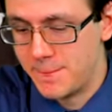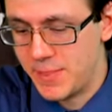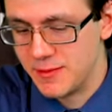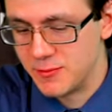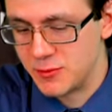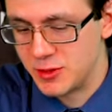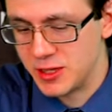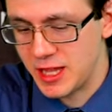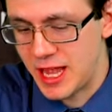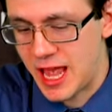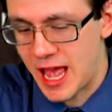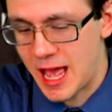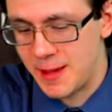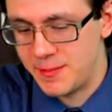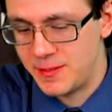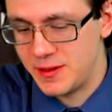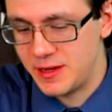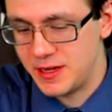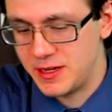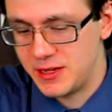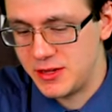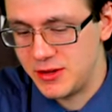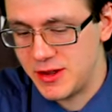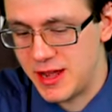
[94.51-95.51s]
I'm really
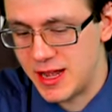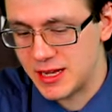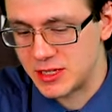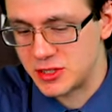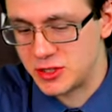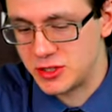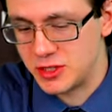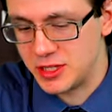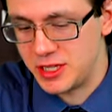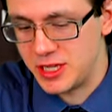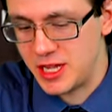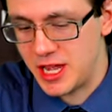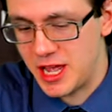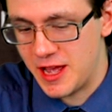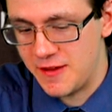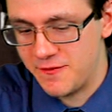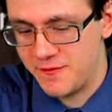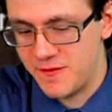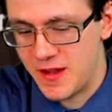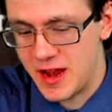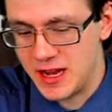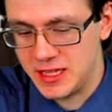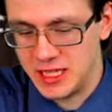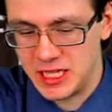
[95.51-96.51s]
happy to actually have
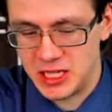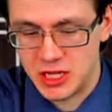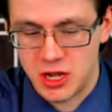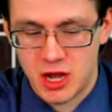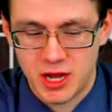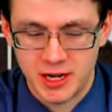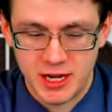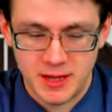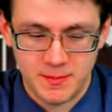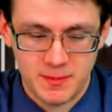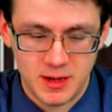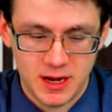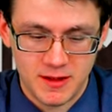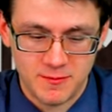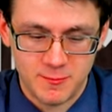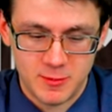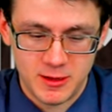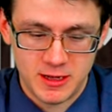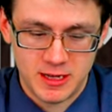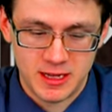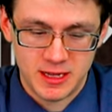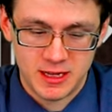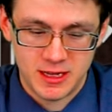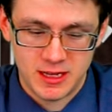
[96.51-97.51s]
finally gotten it, but I've
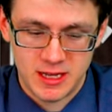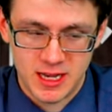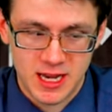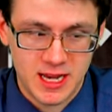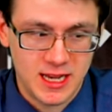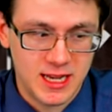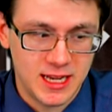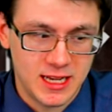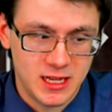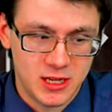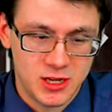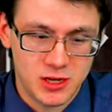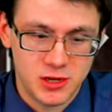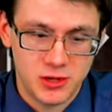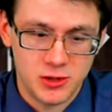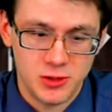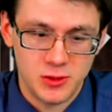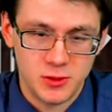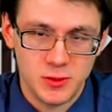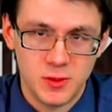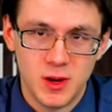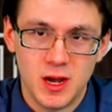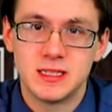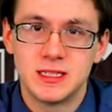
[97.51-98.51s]
been needing to
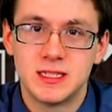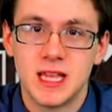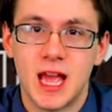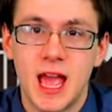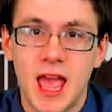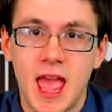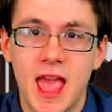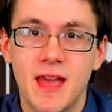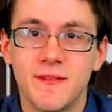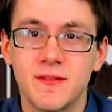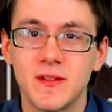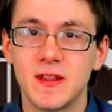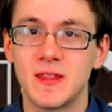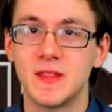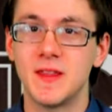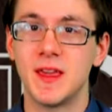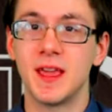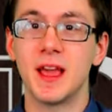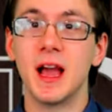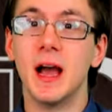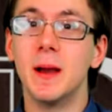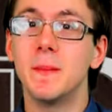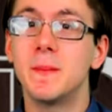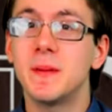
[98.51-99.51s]
set
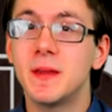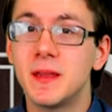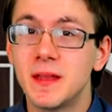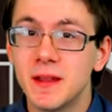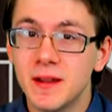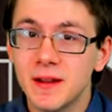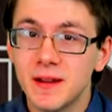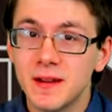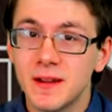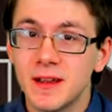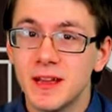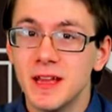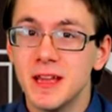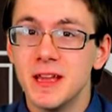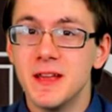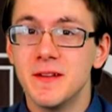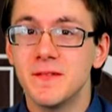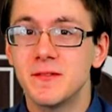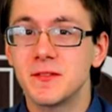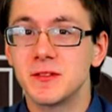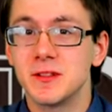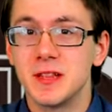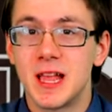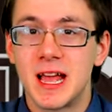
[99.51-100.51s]
everything up here
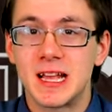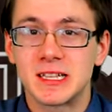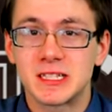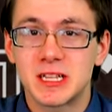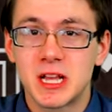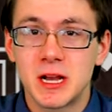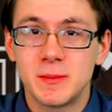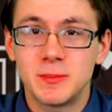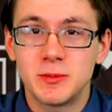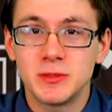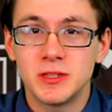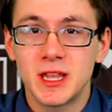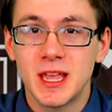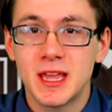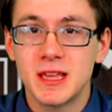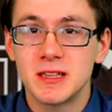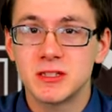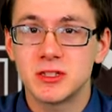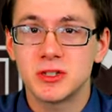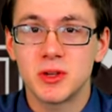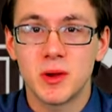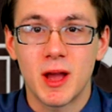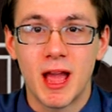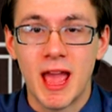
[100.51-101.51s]
for the last couple
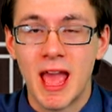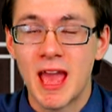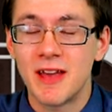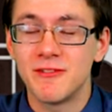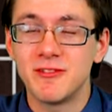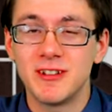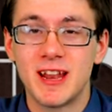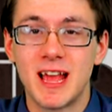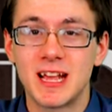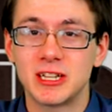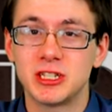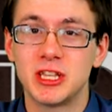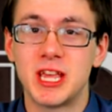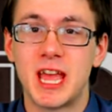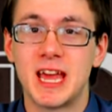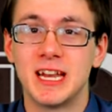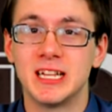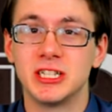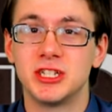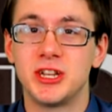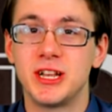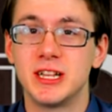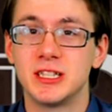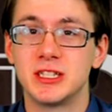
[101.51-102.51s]
days, so I haven't actually
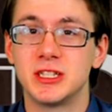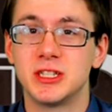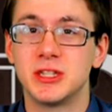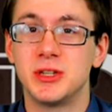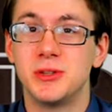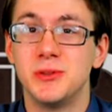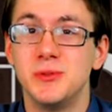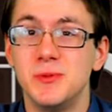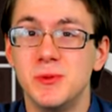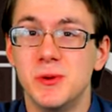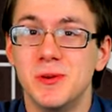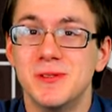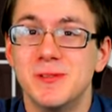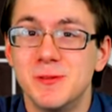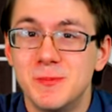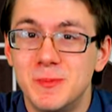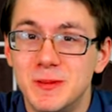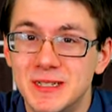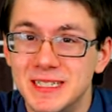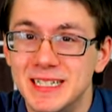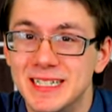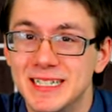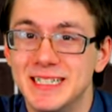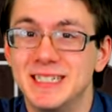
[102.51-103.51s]
had a chance to
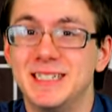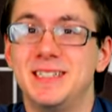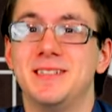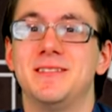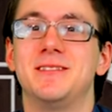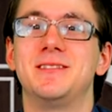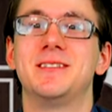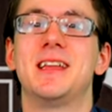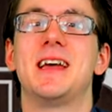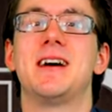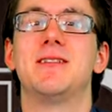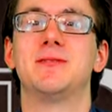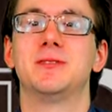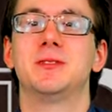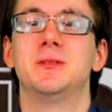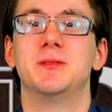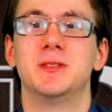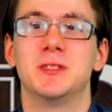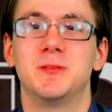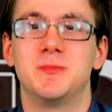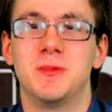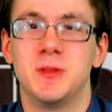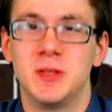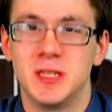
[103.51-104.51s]
open it until now, so
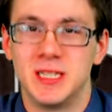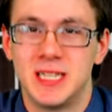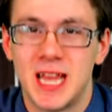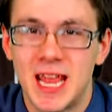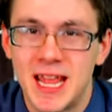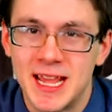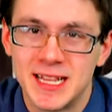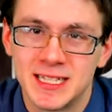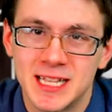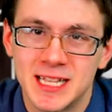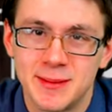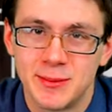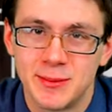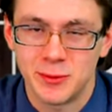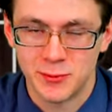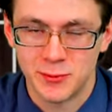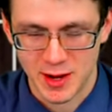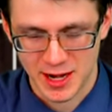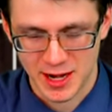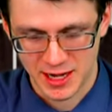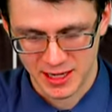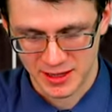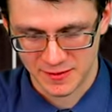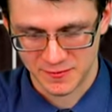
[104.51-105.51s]
it's been days I've been
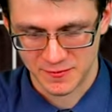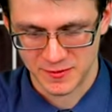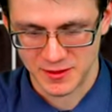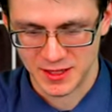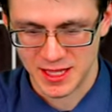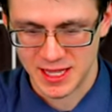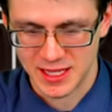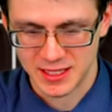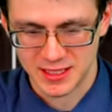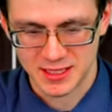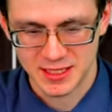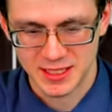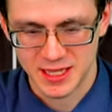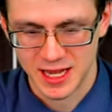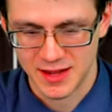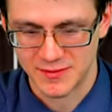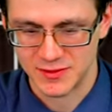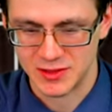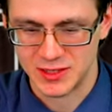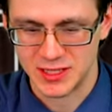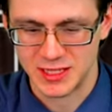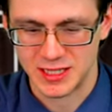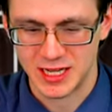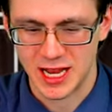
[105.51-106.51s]
waiting for this. I
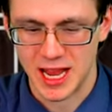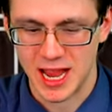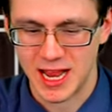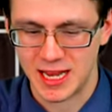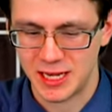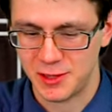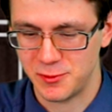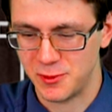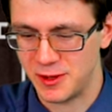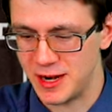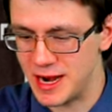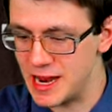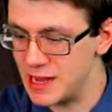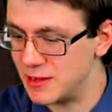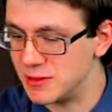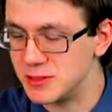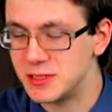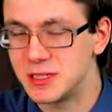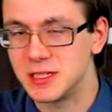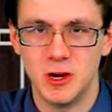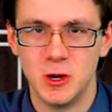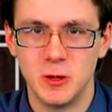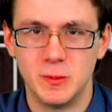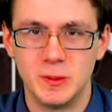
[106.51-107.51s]
haven't seen anyone
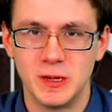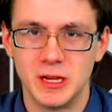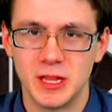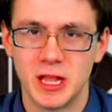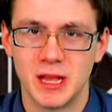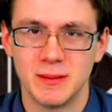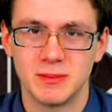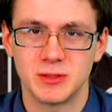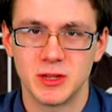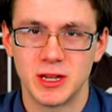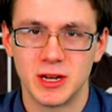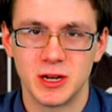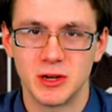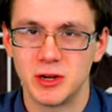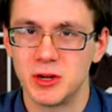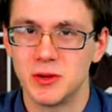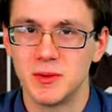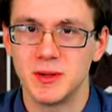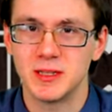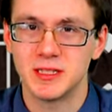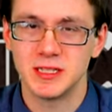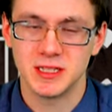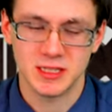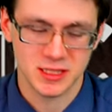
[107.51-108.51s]
else open it up, so I don't know
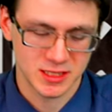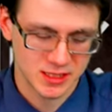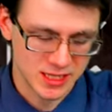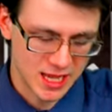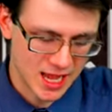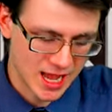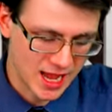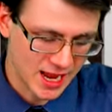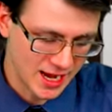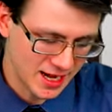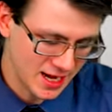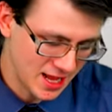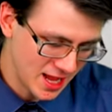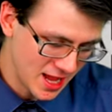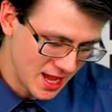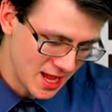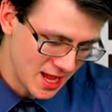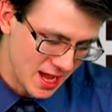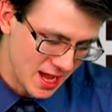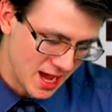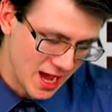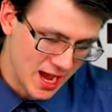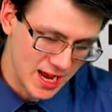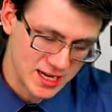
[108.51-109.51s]
what's inside.
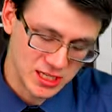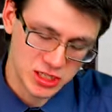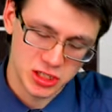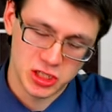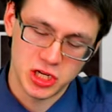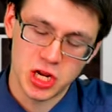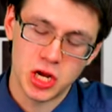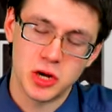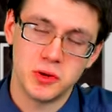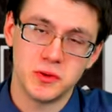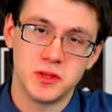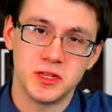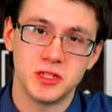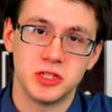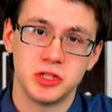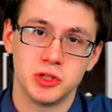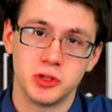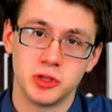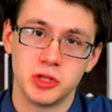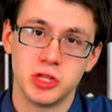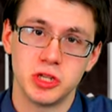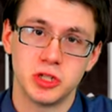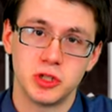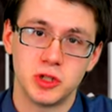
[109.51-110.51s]
I just know this
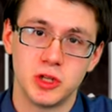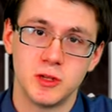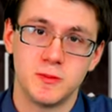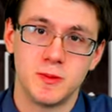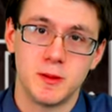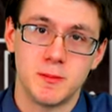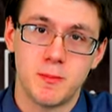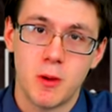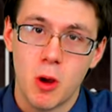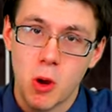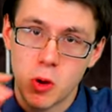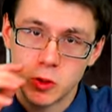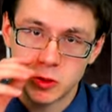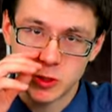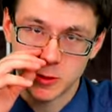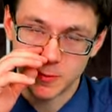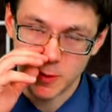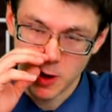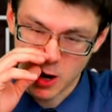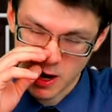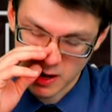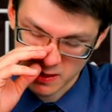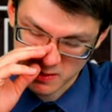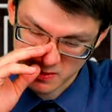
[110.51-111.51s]
should, this should be
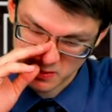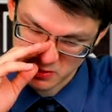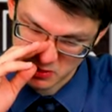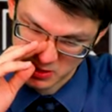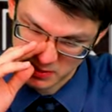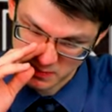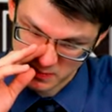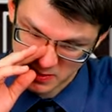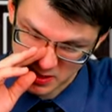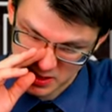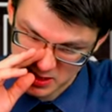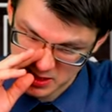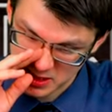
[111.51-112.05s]
post-apocalyptic